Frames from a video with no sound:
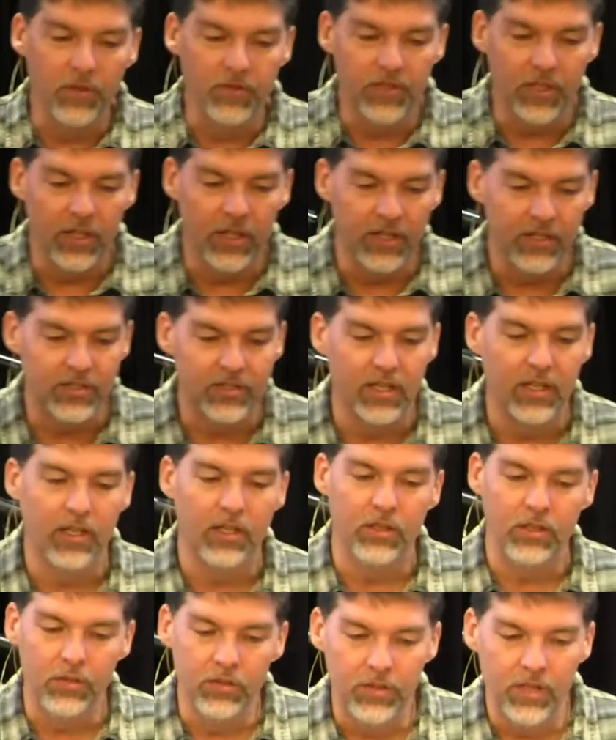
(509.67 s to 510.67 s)
was
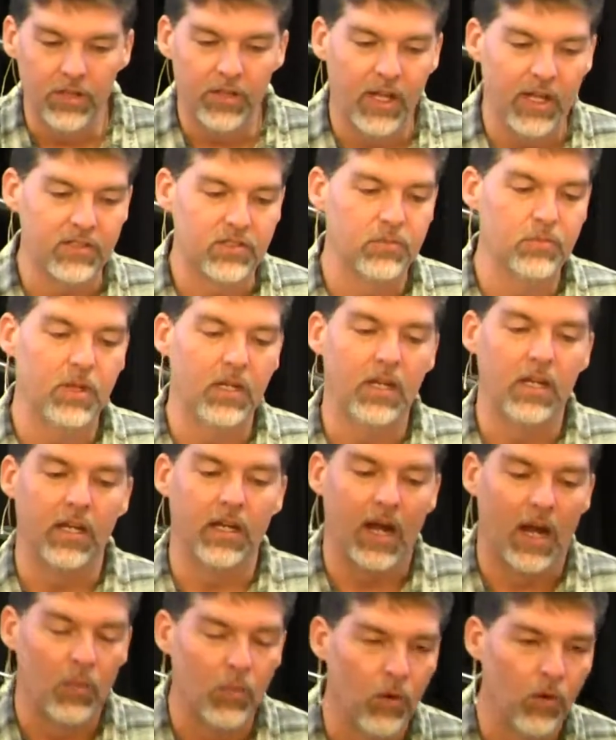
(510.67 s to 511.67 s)
innocent and you did that to me
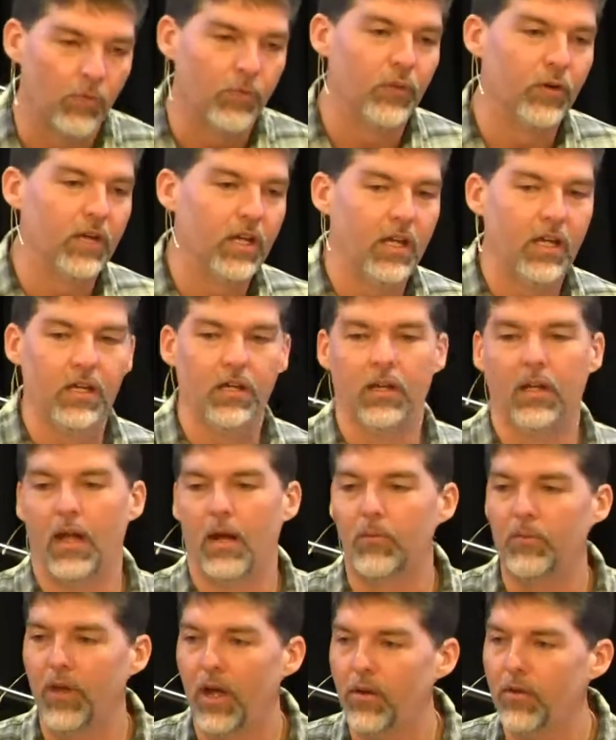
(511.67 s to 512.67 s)
and I won't forget
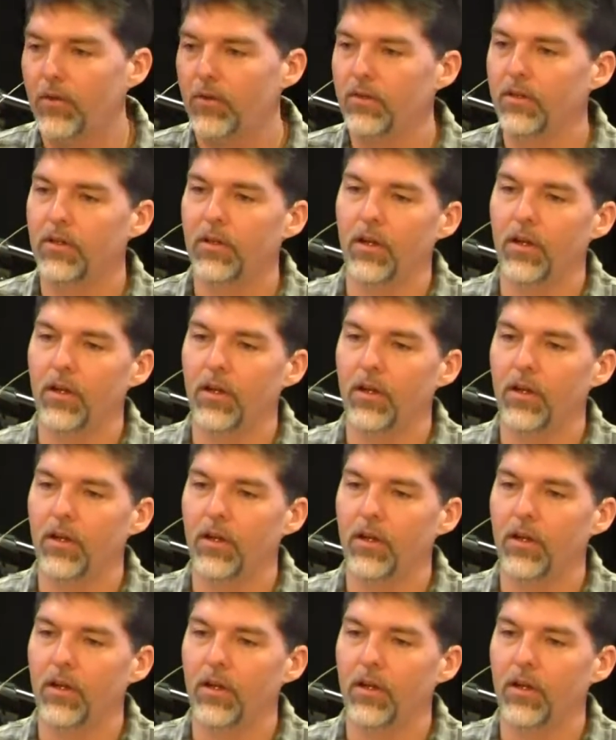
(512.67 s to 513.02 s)
and I'm not,